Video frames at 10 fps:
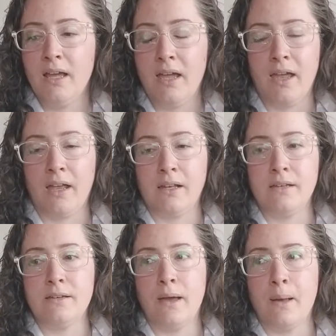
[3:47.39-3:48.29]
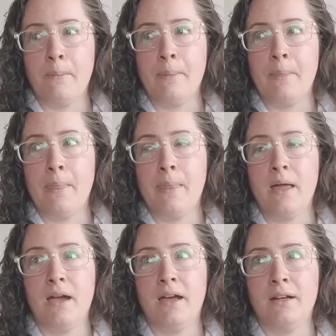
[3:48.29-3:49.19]
and
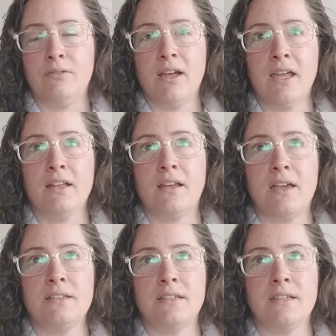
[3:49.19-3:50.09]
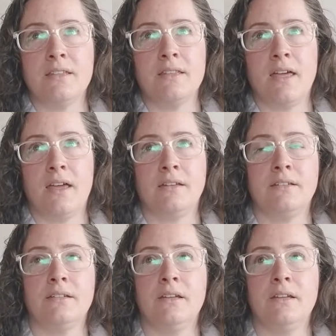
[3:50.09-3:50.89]
recognizing that